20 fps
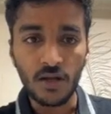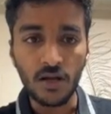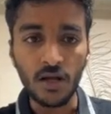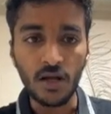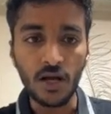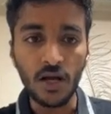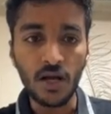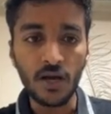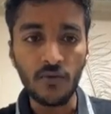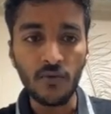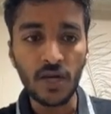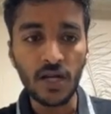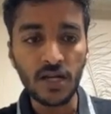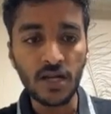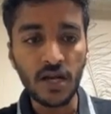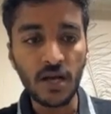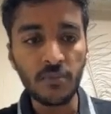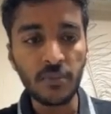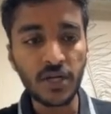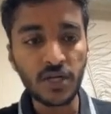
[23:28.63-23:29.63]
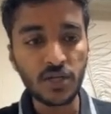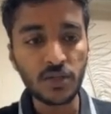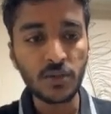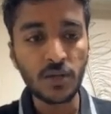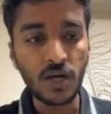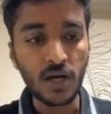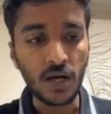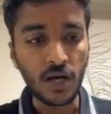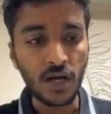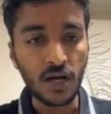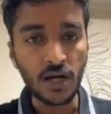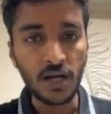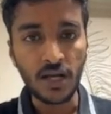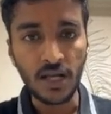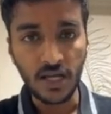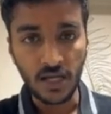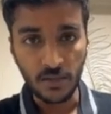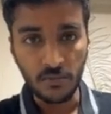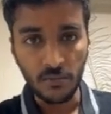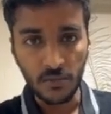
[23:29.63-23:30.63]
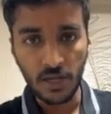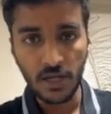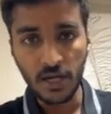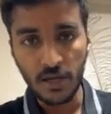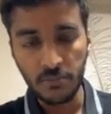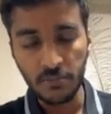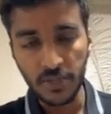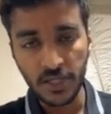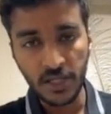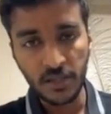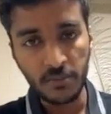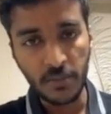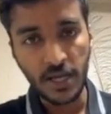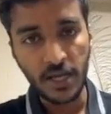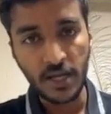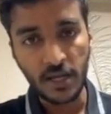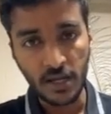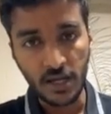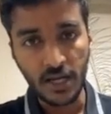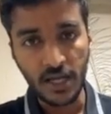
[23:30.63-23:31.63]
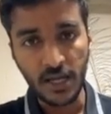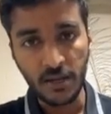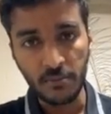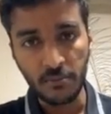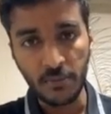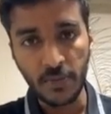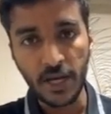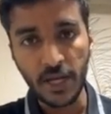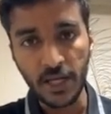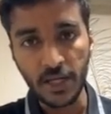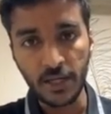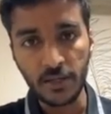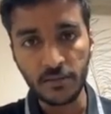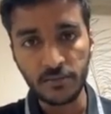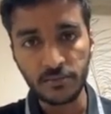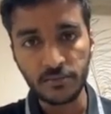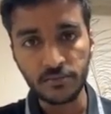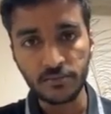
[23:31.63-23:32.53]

Well, coming to like company mine,